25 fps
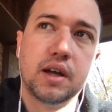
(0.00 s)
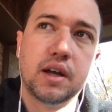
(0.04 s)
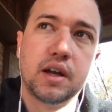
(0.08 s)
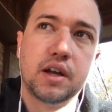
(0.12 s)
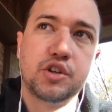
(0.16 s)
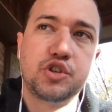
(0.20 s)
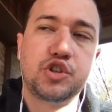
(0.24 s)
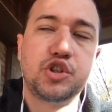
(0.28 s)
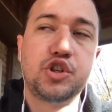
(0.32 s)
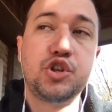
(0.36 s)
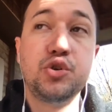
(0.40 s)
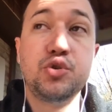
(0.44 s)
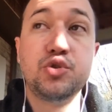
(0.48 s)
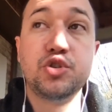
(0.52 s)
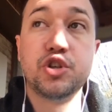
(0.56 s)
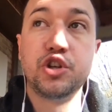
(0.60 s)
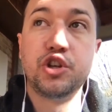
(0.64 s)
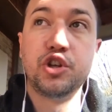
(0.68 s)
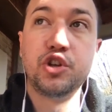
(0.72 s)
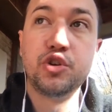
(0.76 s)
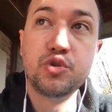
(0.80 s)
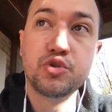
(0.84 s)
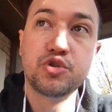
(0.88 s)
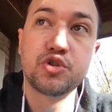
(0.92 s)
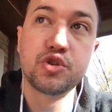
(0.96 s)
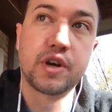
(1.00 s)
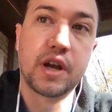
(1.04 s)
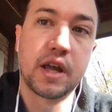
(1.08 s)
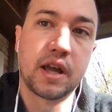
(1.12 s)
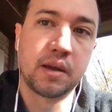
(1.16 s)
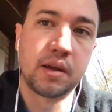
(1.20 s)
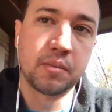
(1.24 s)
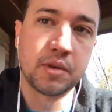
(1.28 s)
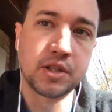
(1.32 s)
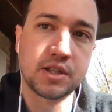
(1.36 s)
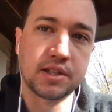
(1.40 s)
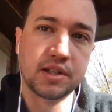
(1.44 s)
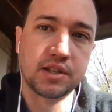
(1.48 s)
choose a
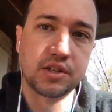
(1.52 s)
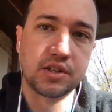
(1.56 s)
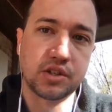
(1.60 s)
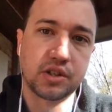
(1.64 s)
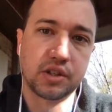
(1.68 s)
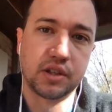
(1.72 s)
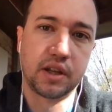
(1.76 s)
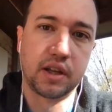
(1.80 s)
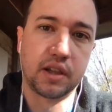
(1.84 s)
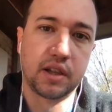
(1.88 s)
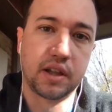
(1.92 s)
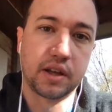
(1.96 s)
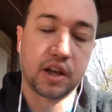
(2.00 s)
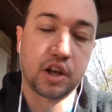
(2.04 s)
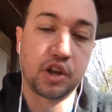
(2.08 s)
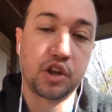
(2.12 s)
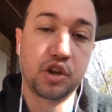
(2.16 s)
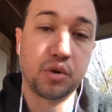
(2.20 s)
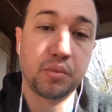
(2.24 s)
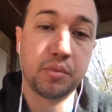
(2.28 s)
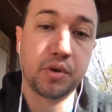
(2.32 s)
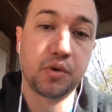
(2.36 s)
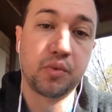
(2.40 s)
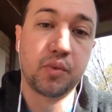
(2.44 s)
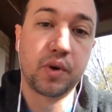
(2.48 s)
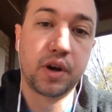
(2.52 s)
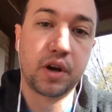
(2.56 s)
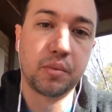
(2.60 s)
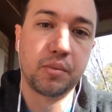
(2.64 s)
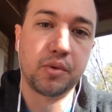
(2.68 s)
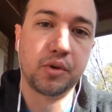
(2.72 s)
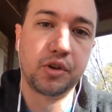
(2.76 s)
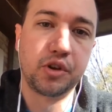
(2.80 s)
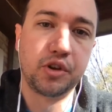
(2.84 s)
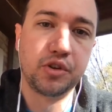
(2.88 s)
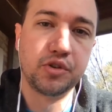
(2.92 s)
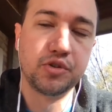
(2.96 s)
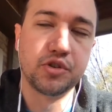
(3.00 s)
username, essentially like a human
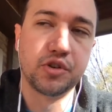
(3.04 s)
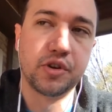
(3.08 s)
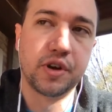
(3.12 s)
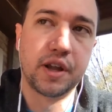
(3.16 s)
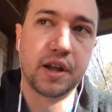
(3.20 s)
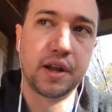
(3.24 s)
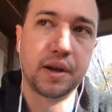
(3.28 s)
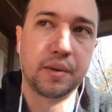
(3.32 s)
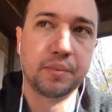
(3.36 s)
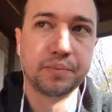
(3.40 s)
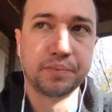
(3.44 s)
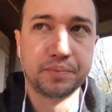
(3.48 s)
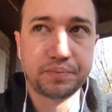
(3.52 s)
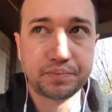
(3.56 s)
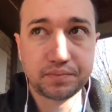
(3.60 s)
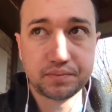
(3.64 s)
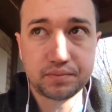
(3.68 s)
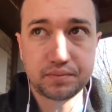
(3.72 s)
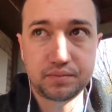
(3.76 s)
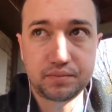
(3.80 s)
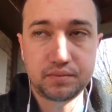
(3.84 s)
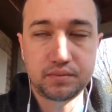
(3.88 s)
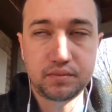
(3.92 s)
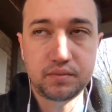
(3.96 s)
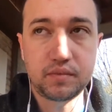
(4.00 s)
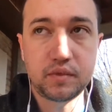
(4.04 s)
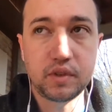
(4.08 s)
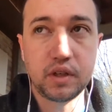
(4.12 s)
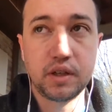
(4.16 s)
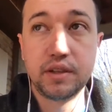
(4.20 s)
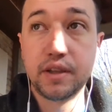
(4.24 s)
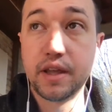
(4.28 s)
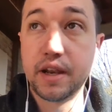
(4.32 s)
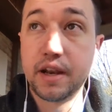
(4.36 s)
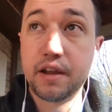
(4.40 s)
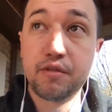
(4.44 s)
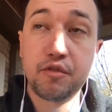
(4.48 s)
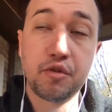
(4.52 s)
readable username
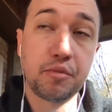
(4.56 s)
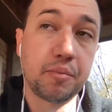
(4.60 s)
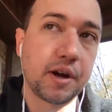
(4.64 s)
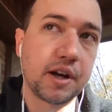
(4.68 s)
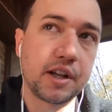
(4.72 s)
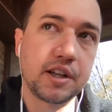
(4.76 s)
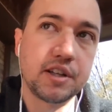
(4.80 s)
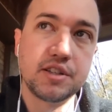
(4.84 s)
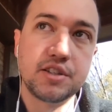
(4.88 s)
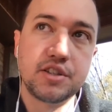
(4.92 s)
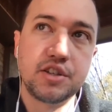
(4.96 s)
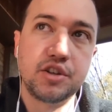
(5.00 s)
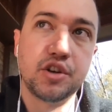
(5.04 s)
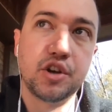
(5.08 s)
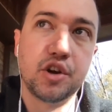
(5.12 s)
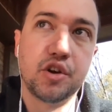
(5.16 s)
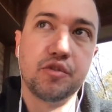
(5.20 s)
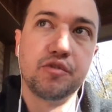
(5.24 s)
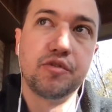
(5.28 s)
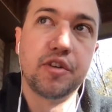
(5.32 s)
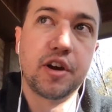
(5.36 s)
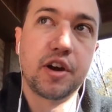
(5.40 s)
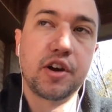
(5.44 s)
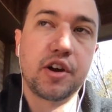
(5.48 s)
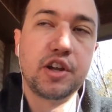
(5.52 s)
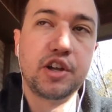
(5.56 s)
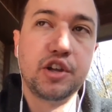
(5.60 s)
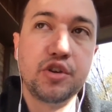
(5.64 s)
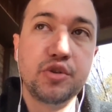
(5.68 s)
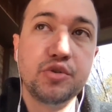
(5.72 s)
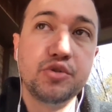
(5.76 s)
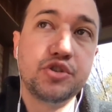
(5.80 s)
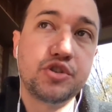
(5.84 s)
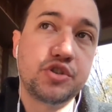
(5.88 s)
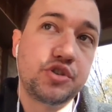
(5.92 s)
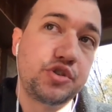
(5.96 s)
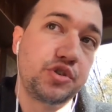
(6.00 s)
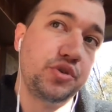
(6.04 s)
that everybody's, you know, very
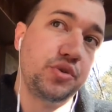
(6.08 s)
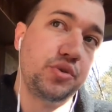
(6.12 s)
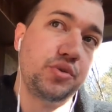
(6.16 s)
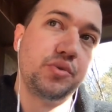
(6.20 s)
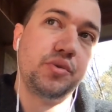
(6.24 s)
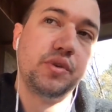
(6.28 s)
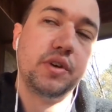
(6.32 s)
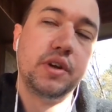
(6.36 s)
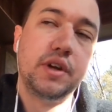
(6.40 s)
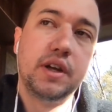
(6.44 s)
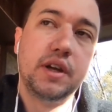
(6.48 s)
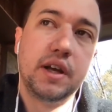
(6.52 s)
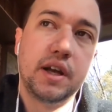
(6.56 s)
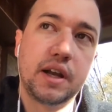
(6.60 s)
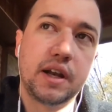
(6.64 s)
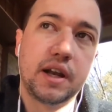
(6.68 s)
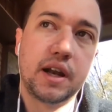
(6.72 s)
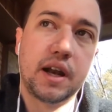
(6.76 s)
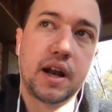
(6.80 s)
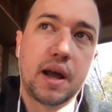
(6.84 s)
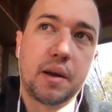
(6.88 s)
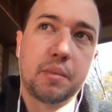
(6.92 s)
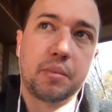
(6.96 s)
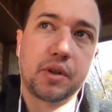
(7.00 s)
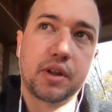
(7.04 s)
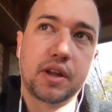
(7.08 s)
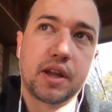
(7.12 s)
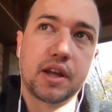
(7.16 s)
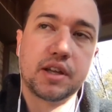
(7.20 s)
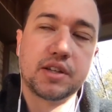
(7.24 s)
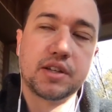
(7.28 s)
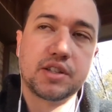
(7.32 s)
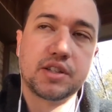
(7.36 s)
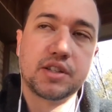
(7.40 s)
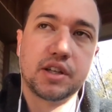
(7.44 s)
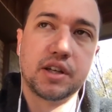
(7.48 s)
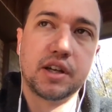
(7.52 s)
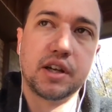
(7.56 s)
used to in an
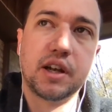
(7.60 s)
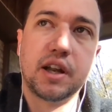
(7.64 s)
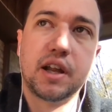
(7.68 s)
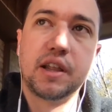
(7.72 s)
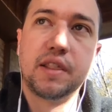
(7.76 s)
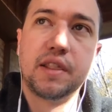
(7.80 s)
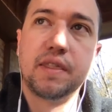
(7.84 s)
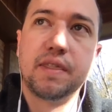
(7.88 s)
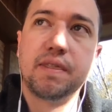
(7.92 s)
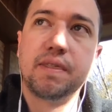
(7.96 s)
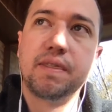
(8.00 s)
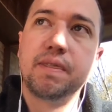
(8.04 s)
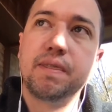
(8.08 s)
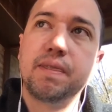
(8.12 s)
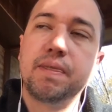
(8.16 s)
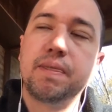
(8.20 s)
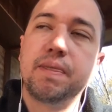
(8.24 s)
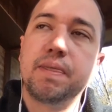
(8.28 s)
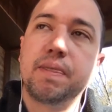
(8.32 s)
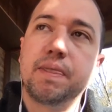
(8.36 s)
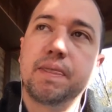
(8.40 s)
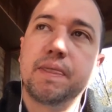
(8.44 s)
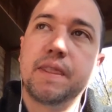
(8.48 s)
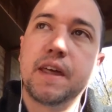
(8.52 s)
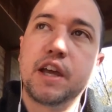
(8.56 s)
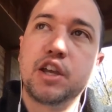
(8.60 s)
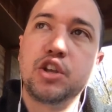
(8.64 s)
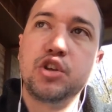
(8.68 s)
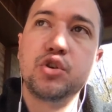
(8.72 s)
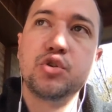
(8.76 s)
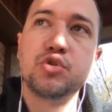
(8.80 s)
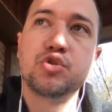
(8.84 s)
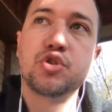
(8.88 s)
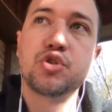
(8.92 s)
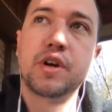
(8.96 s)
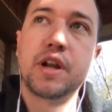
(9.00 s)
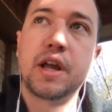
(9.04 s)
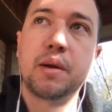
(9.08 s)
application, and that
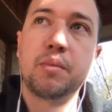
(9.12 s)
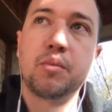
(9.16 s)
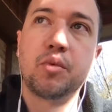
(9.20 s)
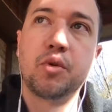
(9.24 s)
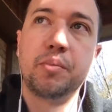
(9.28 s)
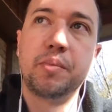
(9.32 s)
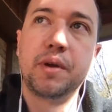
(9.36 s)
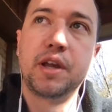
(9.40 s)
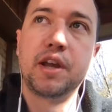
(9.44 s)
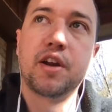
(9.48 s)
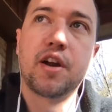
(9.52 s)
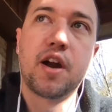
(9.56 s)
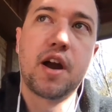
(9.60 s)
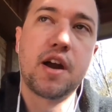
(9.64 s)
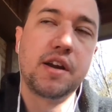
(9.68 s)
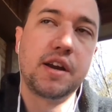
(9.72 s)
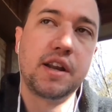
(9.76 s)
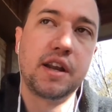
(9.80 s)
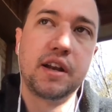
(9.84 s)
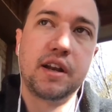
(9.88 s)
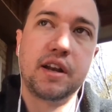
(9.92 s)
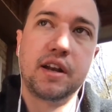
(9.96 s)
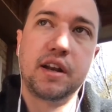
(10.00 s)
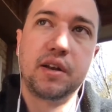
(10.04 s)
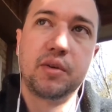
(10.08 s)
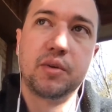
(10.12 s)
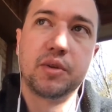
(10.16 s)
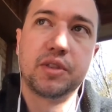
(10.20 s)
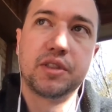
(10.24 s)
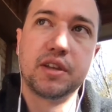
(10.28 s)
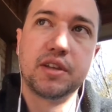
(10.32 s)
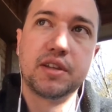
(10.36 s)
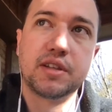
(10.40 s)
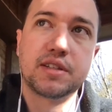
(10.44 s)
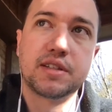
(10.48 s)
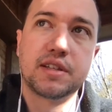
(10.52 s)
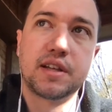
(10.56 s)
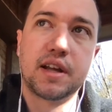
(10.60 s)
username will be your identity
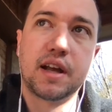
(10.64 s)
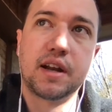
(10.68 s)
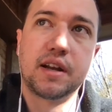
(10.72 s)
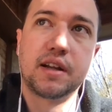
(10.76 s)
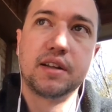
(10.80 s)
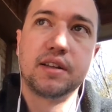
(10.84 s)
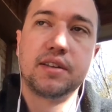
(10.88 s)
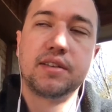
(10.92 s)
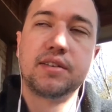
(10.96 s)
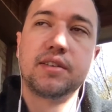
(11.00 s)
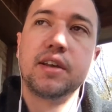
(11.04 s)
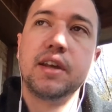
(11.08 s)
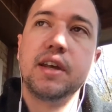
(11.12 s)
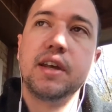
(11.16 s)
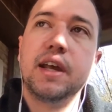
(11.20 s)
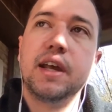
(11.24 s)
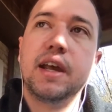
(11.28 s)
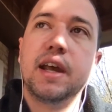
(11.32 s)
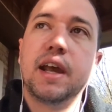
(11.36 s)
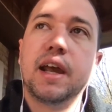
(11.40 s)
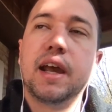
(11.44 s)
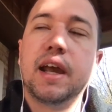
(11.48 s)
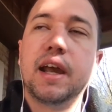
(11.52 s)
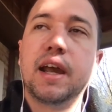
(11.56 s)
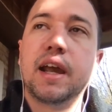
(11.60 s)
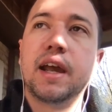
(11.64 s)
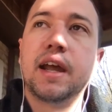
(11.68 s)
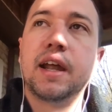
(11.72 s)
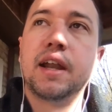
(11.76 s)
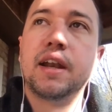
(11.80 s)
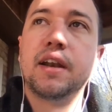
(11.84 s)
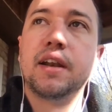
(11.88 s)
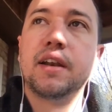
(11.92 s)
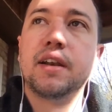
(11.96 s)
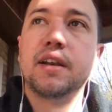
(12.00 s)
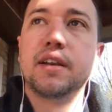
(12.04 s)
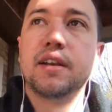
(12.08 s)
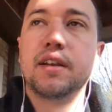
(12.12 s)
within status.
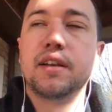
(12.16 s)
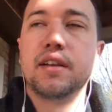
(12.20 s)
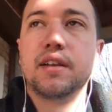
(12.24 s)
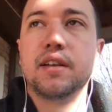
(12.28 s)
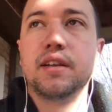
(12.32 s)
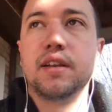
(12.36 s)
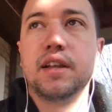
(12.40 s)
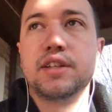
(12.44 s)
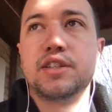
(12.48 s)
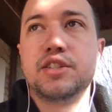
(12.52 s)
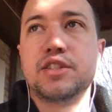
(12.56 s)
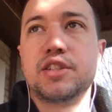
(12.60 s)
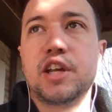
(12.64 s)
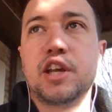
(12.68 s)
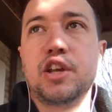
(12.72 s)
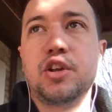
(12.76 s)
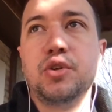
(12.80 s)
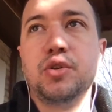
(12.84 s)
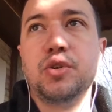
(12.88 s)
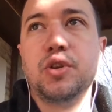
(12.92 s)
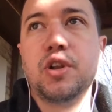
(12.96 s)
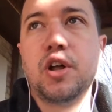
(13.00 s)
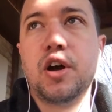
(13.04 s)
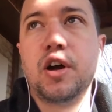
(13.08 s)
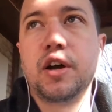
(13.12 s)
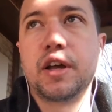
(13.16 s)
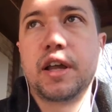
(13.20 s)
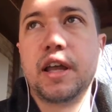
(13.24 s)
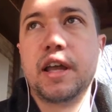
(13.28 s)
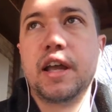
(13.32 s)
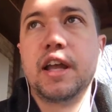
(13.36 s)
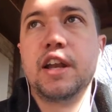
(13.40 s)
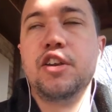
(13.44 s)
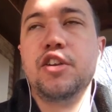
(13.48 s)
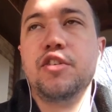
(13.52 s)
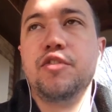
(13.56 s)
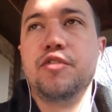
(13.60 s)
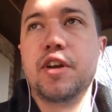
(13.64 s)
And let's say you log
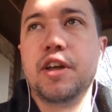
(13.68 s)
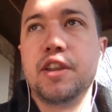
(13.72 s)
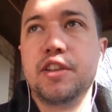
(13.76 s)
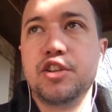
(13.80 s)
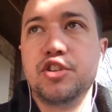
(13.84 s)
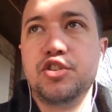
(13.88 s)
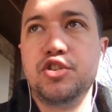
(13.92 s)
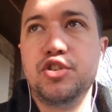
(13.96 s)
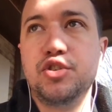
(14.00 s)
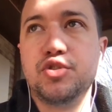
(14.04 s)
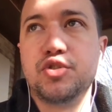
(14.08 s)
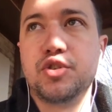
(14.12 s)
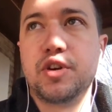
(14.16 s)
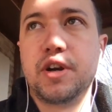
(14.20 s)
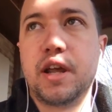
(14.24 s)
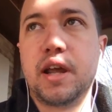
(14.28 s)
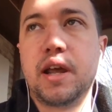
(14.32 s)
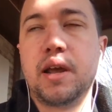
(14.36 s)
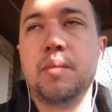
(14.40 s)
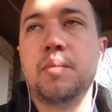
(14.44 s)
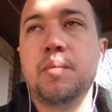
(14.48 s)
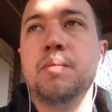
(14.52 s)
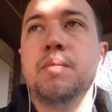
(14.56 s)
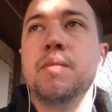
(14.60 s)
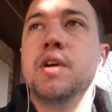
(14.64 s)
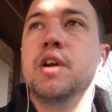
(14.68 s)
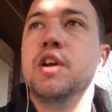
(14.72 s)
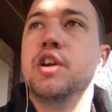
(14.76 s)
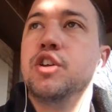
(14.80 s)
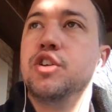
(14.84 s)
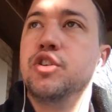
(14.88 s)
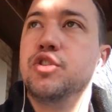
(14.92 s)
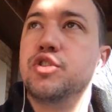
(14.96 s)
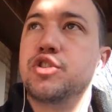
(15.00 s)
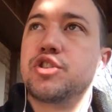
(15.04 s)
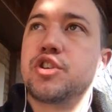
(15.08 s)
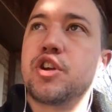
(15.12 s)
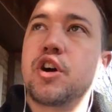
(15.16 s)
in, you've got this username,
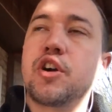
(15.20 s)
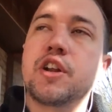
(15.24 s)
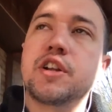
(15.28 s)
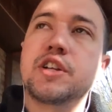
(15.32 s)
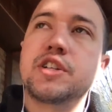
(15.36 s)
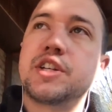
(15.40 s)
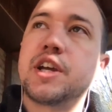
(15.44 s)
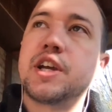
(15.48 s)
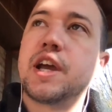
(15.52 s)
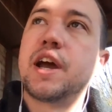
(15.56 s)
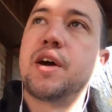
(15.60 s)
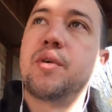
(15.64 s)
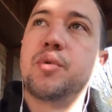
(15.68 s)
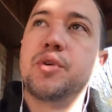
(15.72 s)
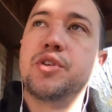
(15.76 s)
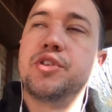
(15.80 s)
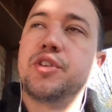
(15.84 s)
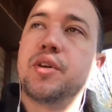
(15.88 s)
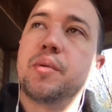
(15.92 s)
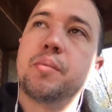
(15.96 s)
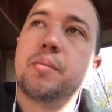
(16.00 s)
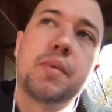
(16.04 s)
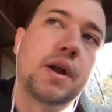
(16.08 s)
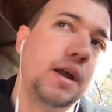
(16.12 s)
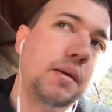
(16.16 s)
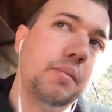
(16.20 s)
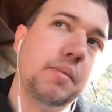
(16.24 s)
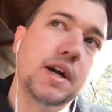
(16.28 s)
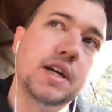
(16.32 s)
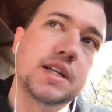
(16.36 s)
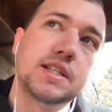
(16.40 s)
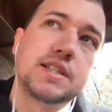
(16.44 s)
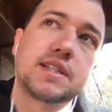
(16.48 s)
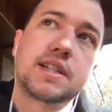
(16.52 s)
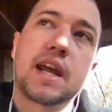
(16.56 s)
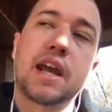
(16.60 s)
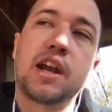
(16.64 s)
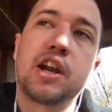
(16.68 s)
you start a chat with somebody by
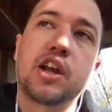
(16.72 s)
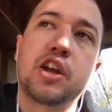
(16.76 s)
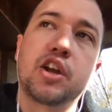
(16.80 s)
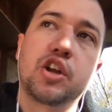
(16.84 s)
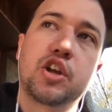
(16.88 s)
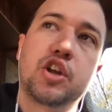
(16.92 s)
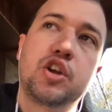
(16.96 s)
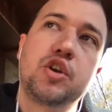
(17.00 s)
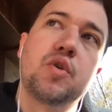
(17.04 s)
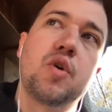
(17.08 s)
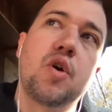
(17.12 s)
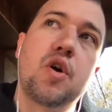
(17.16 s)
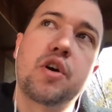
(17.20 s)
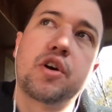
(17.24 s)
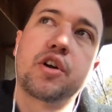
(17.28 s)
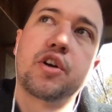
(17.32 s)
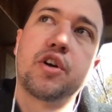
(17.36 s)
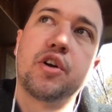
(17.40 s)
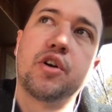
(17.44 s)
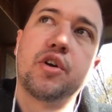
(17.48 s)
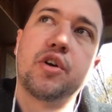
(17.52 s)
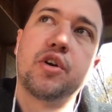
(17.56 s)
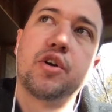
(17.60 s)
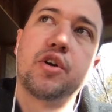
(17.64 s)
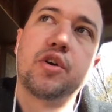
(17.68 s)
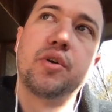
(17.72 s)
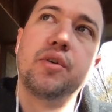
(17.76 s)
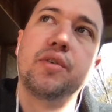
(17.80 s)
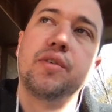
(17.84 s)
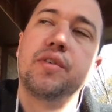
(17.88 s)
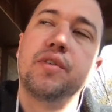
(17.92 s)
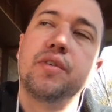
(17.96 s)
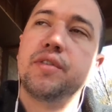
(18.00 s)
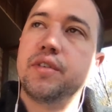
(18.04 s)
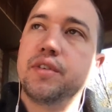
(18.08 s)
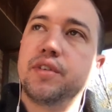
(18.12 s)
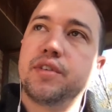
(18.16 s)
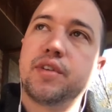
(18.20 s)
scanning a QR code,
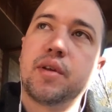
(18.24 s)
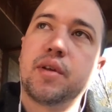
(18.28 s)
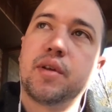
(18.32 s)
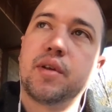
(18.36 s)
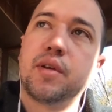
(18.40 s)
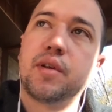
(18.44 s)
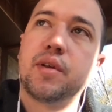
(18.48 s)
somebody